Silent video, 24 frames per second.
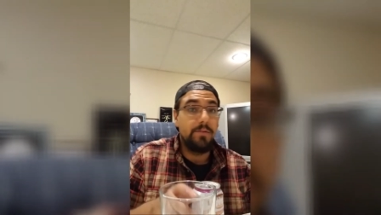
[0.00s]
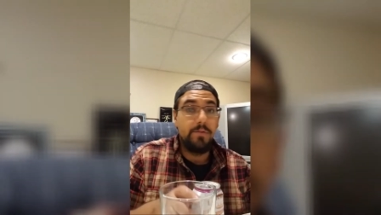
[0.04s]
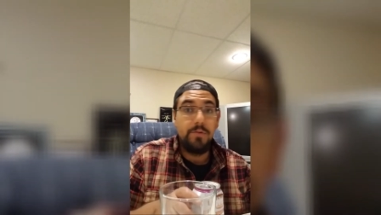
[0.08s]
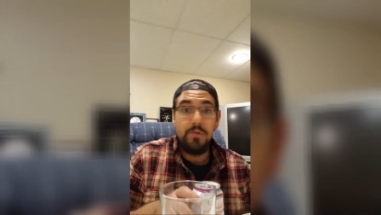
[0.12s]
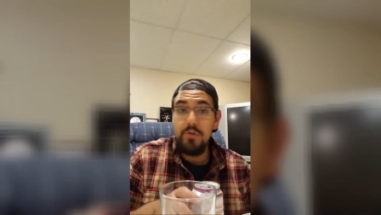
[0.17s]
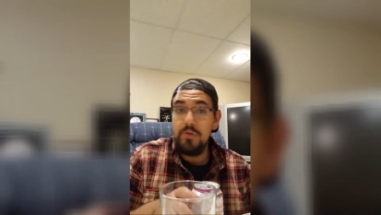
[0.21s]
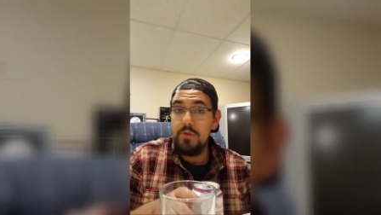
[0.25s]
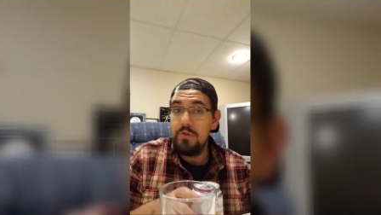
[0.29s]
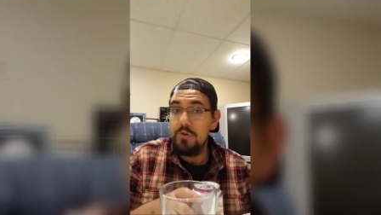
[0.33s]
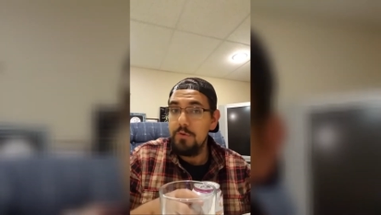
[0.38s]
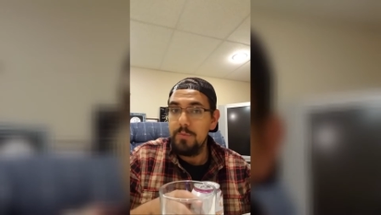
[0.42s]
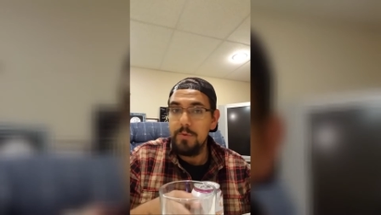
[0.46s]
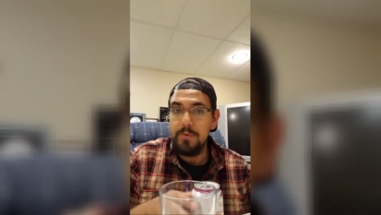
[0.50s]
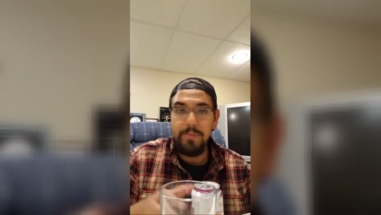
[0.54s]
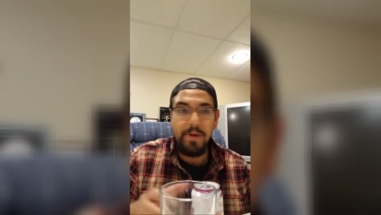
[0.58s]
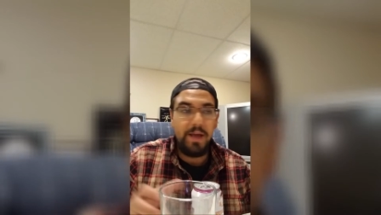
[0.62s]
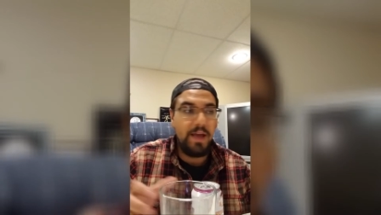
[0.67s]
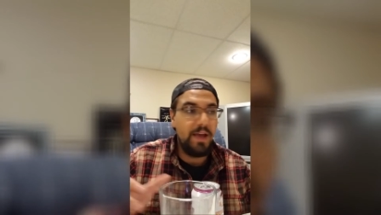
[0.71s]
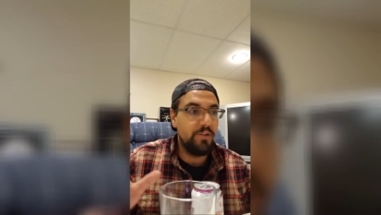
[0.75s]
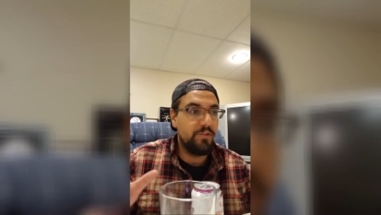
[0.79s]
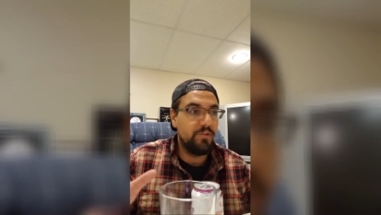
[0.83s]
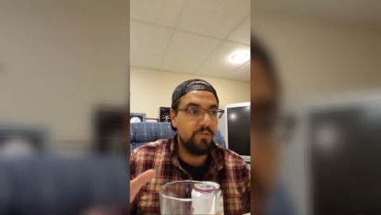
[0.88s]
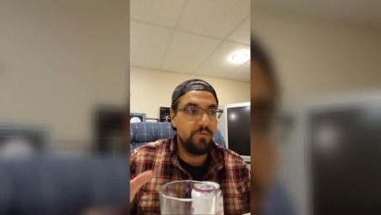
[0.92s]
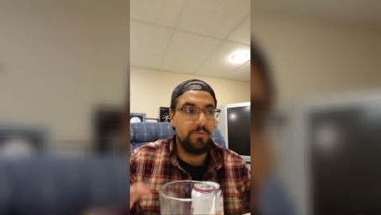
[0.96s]
super
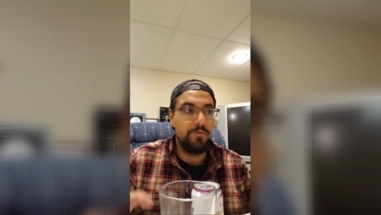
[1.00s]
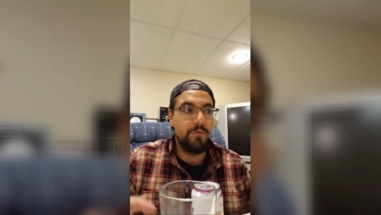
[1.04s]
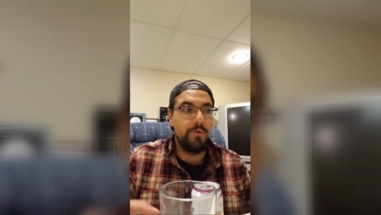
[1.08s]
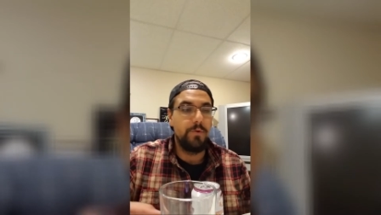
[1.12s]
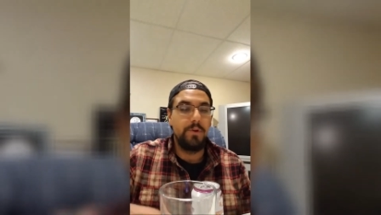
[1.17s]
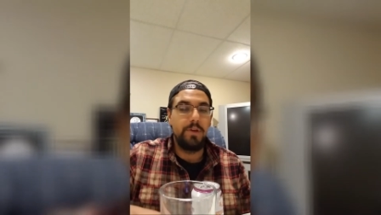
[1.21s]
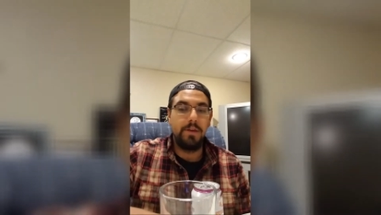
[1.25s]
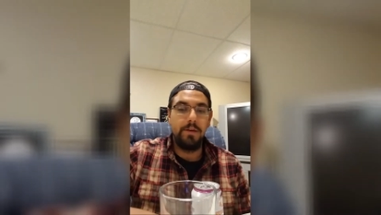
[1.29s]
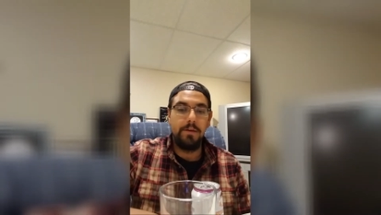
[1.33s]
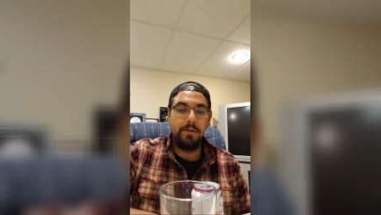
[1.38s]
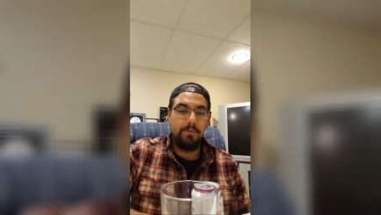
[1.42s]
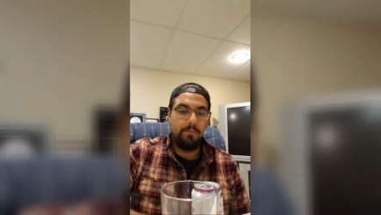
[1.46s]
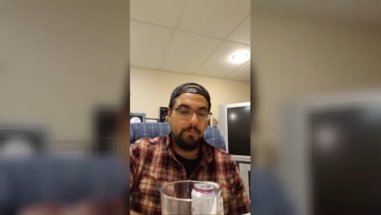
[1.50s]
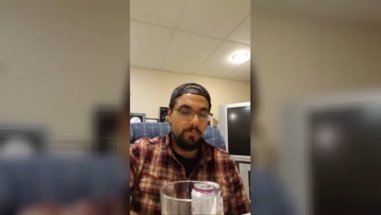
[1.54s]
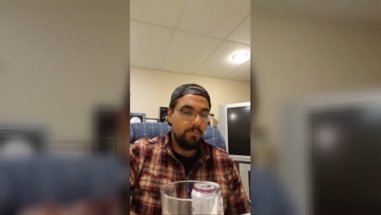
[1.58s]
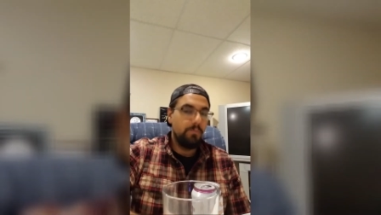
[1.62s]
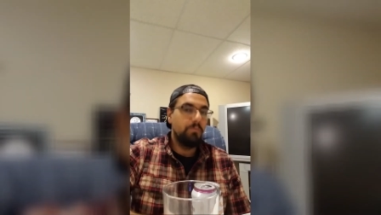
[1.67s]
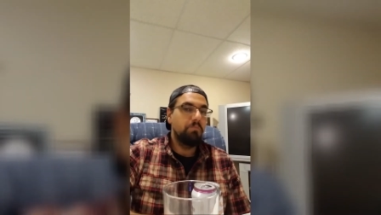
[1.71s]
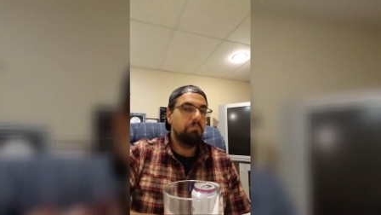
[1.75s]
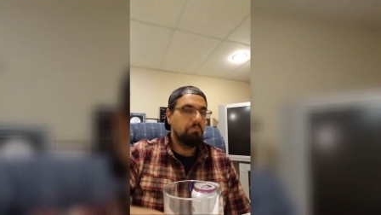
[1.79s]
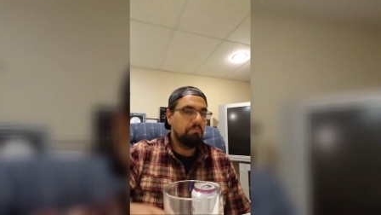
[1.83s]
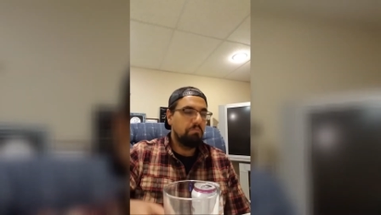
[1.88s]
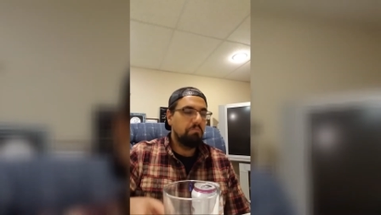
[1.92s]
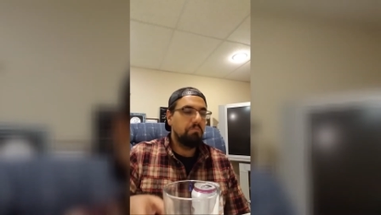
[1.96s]
passion fruity.
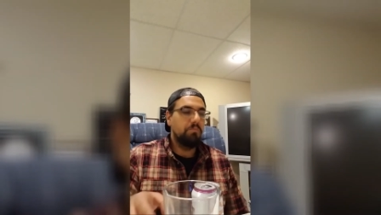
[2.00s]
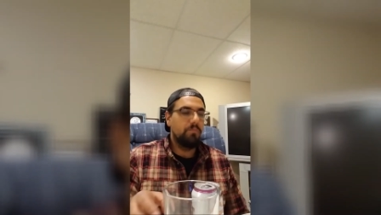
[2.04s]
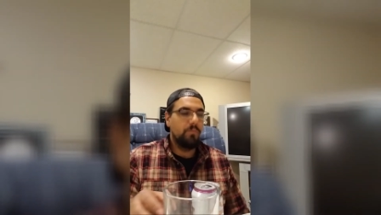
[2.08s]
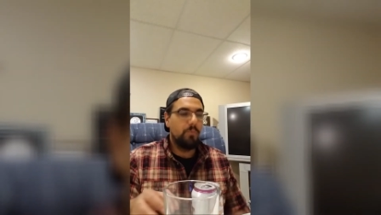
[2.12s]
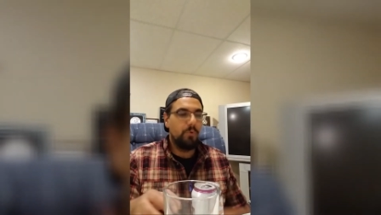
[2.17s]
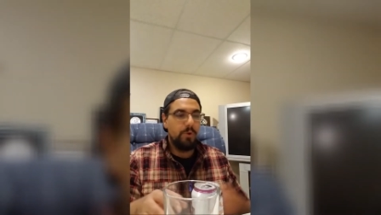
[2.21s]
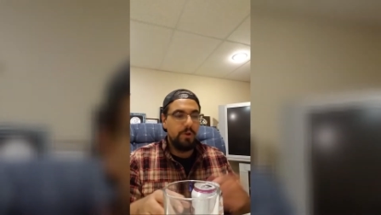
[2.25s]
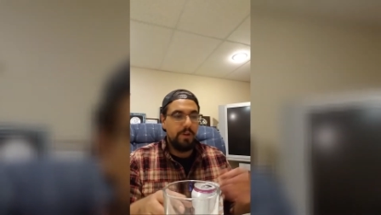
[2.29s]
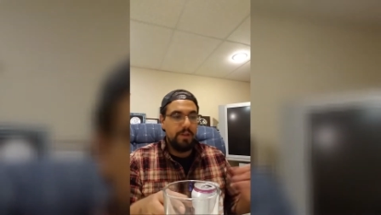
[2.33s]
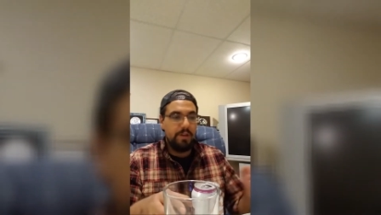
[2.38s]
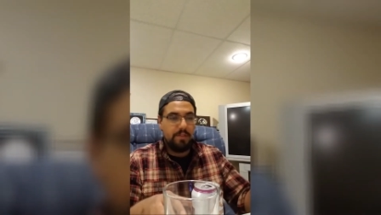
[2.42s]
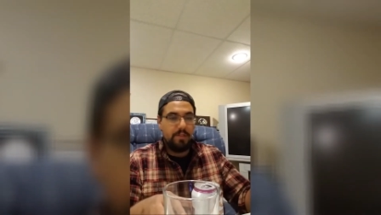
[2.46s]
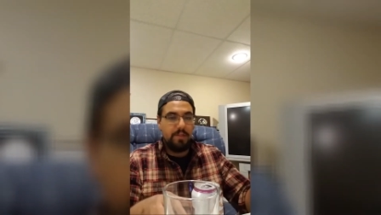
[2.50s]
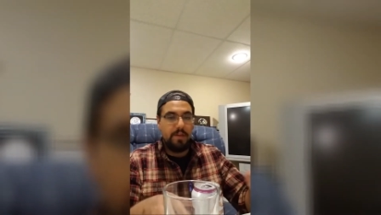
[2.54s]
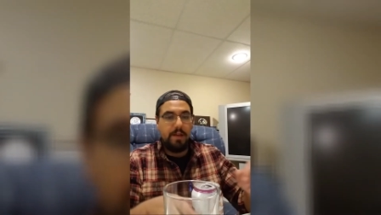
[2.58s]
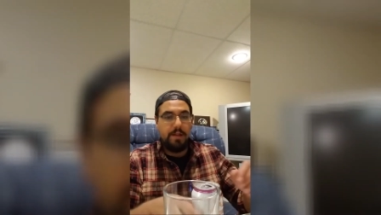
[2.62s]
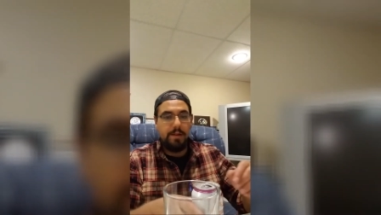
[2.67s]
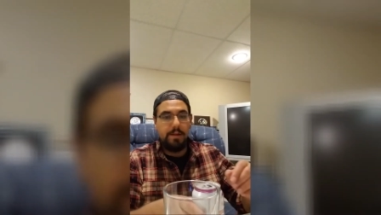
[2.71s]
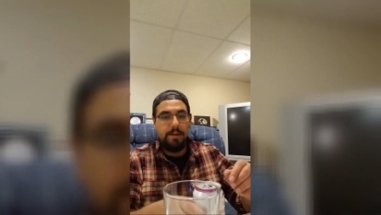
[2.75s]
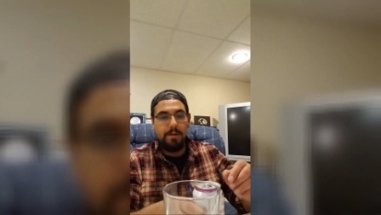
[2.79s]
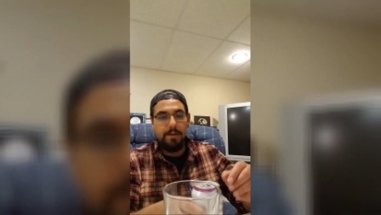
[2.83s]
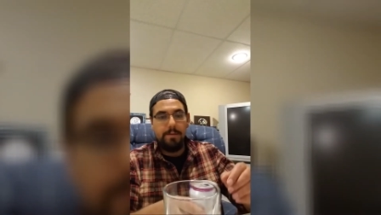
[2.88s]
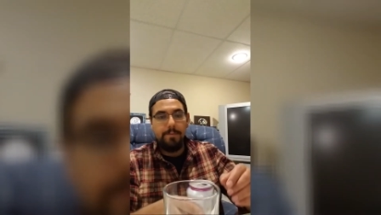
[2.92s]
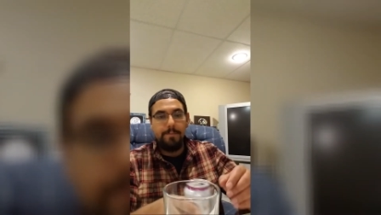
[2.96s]
Pretty
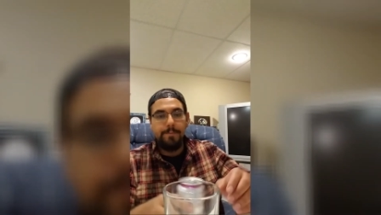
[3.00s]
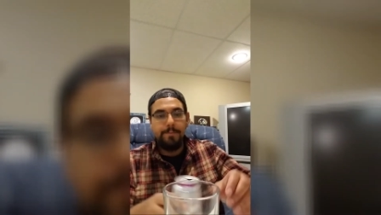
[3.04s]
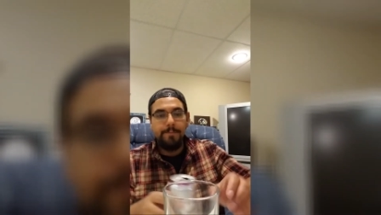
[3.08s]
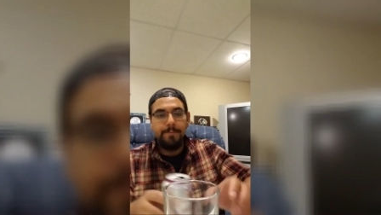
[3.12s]
excited.